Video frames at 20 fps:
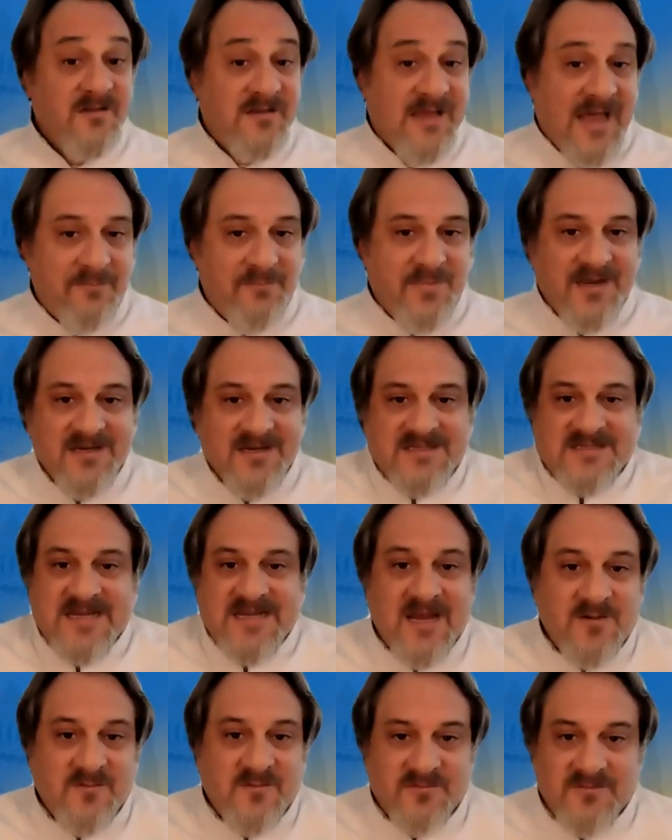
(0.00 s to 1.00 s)
That being
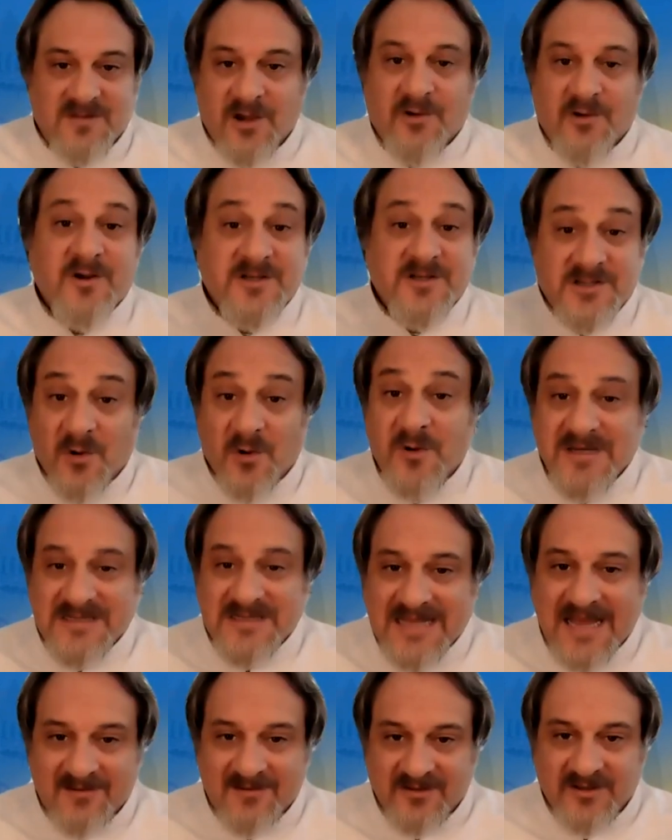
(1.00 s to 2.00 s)
said, there is always
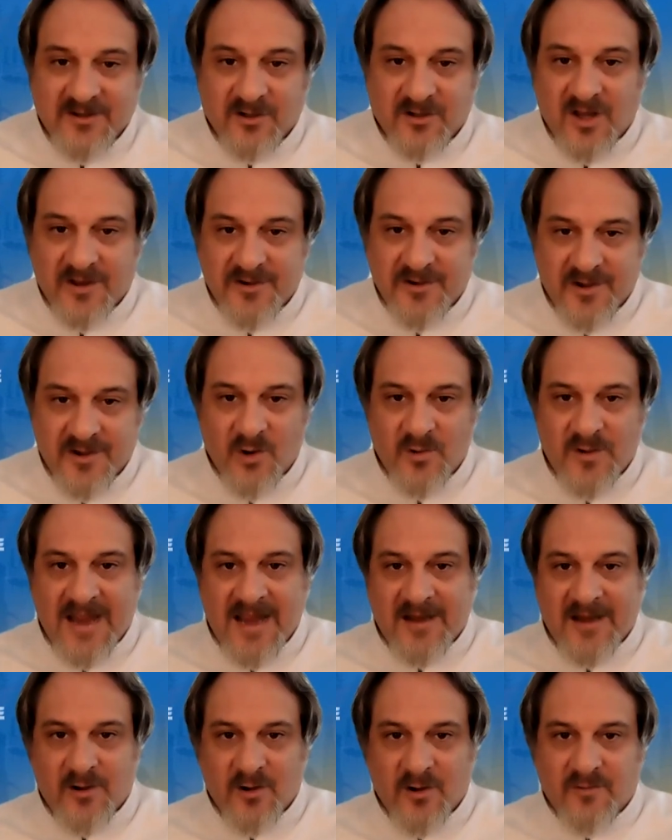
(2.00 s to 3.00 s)
that little unknown
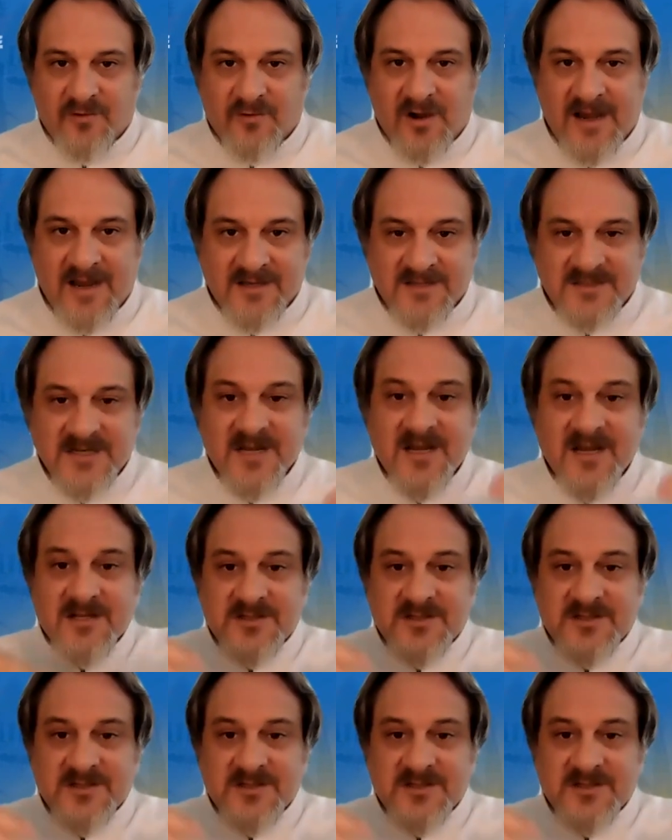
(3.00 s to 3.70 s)
hanging over our heads.